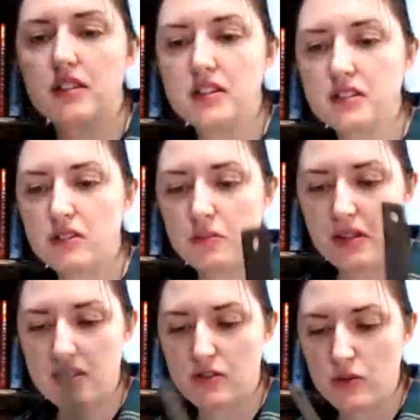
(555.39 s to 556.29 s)
This third
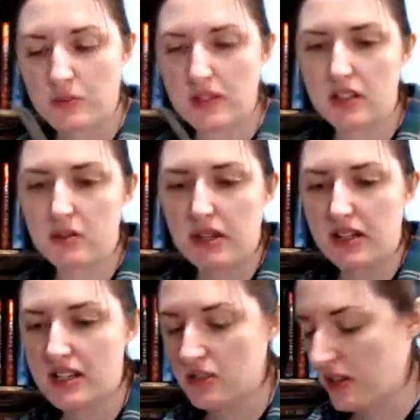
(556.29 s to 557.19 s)
piece is ripped a little bit.
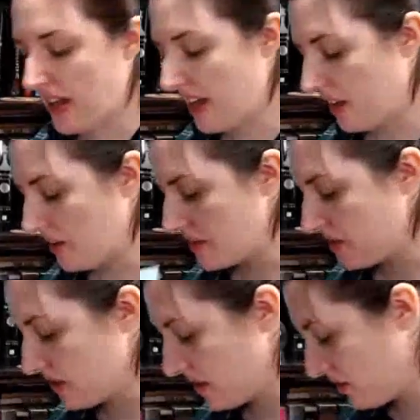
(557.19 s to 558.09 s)
That's okay. I'm
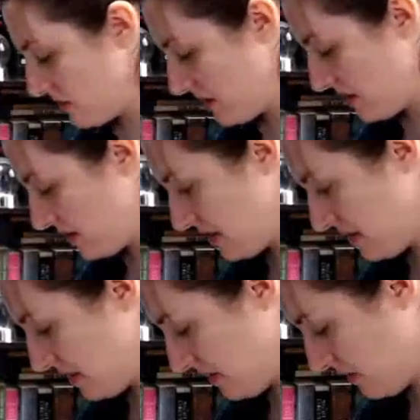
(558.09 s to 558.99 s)
still going to use it.
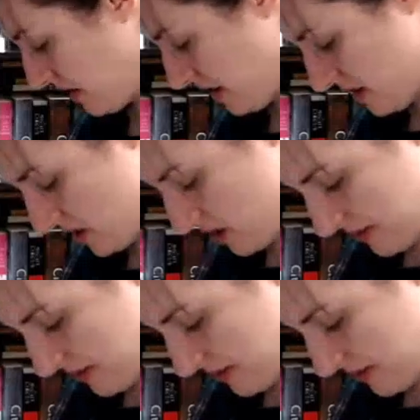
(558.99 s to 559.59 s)
Oh, gosh.